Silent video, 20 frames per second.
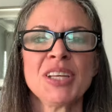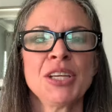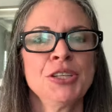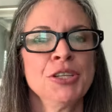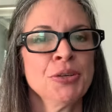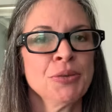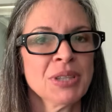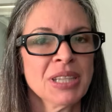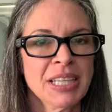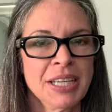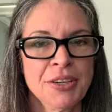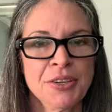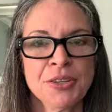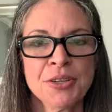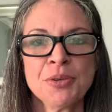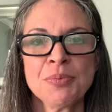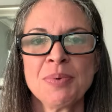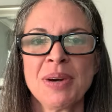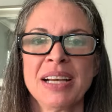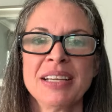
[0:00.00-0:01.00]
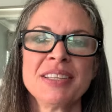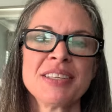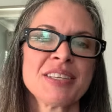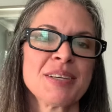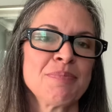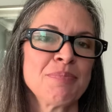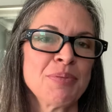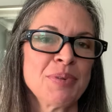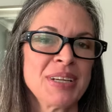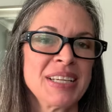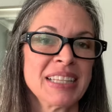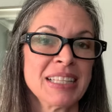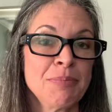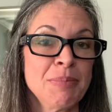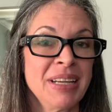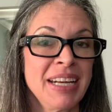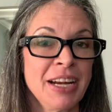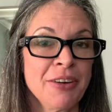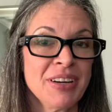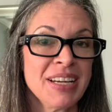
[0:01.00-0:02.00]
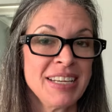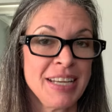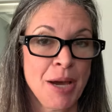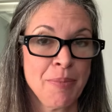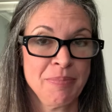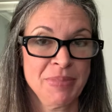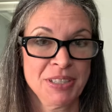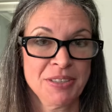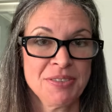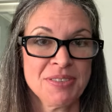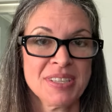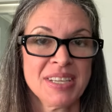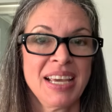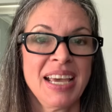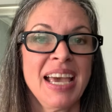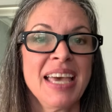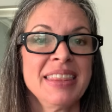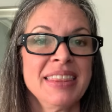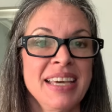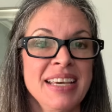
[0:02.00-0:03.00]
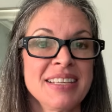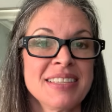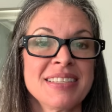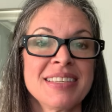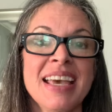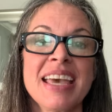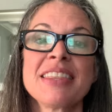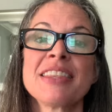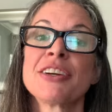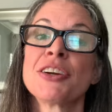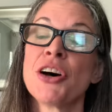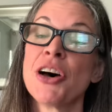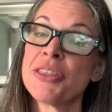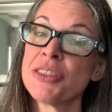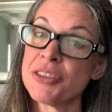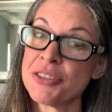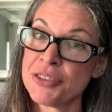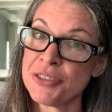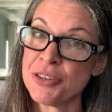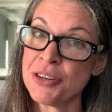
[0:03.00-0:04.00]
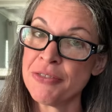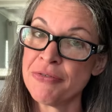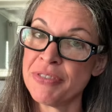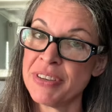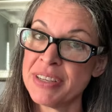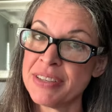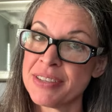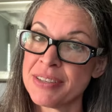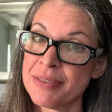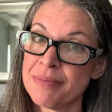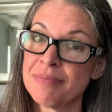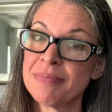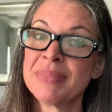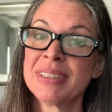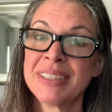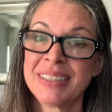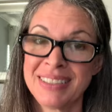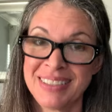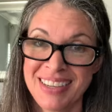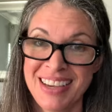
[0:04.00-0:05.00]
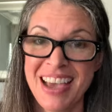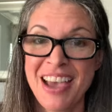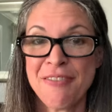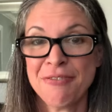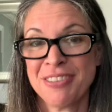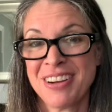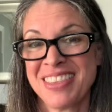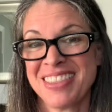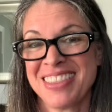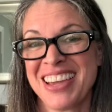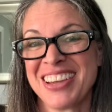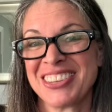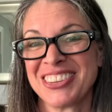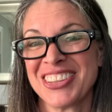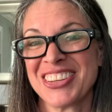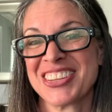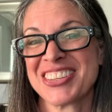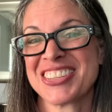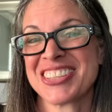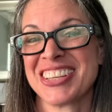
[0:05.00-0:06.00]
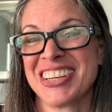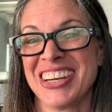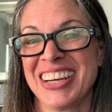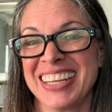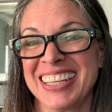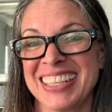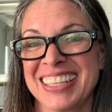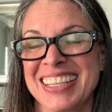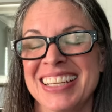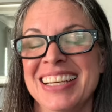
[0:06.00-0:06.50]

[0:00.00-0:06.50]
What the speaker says: Your lender runs some preliminary numbers and they say that on the surface, everything looks good.